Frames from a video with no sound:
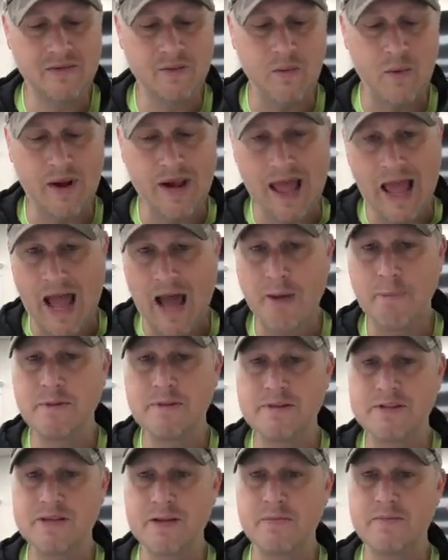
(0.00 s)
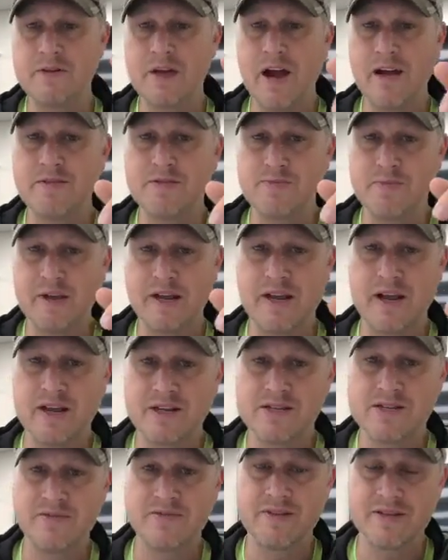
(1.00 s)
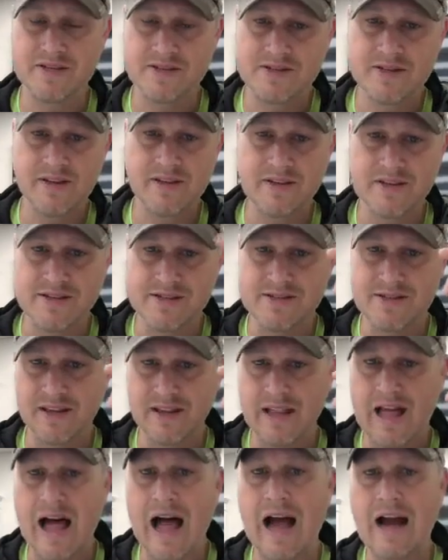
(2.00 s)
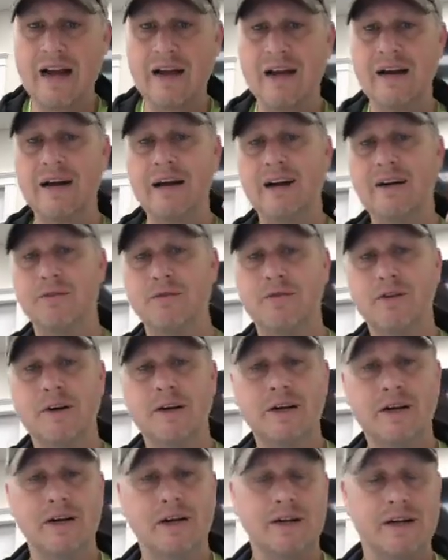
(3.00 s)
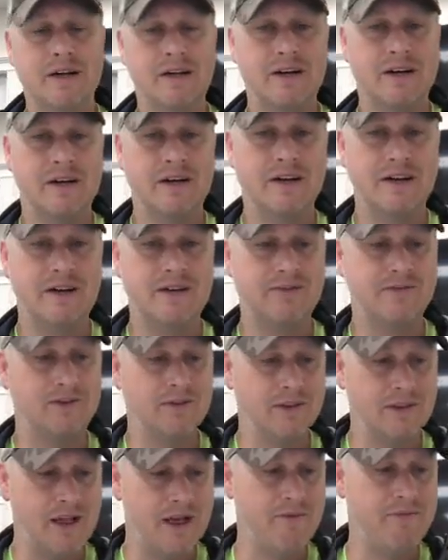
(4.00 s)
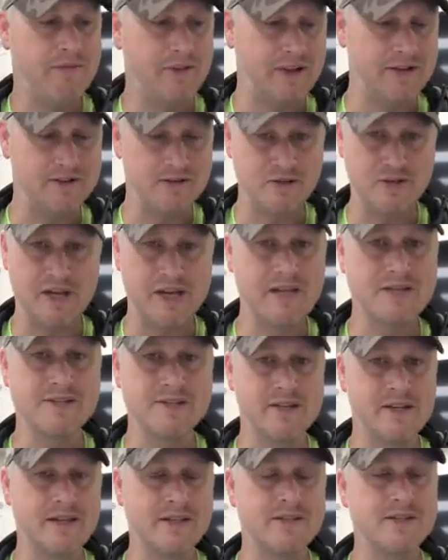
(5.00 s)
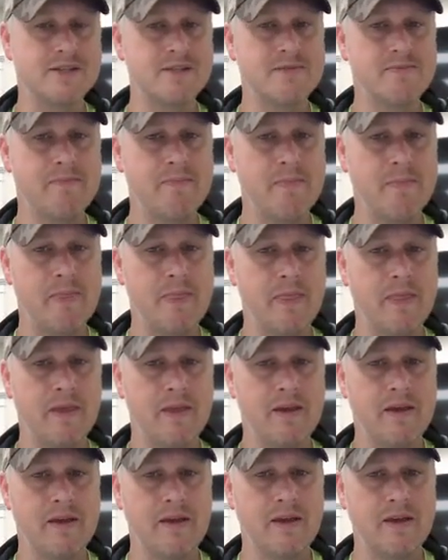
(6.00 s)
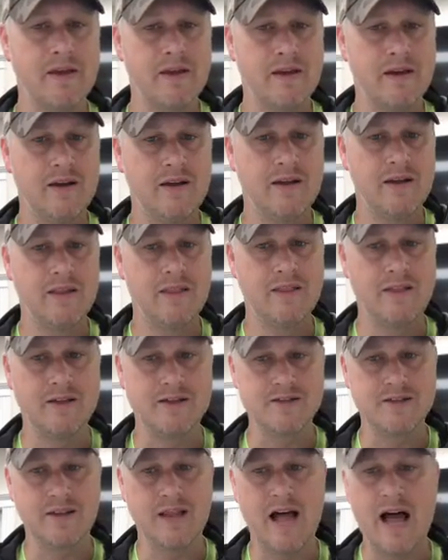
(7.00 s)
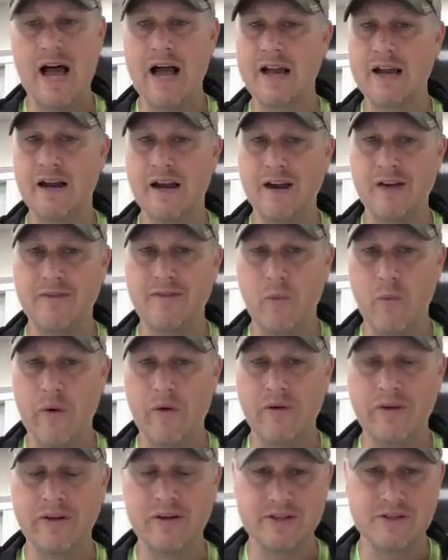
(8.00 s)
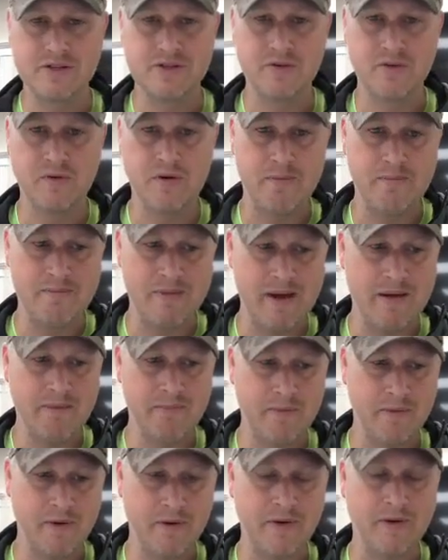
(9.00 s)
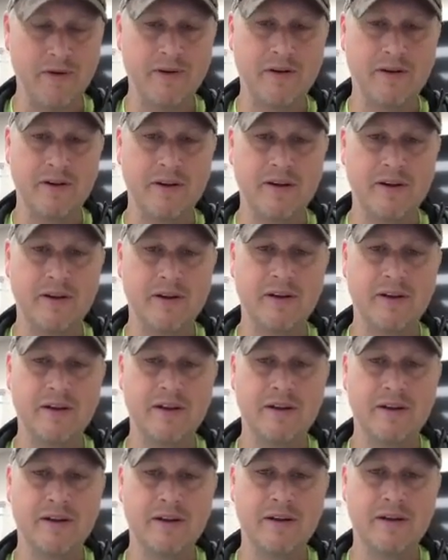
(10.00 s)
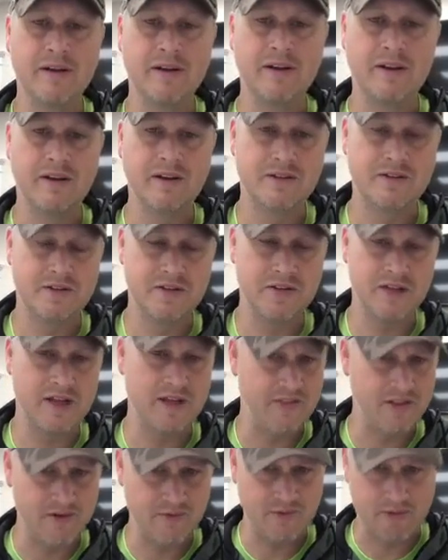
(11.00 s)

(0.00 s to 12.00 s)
what happens sometimes because of this this lack of of loving Jesus, this lack of a willingness to remember to, and then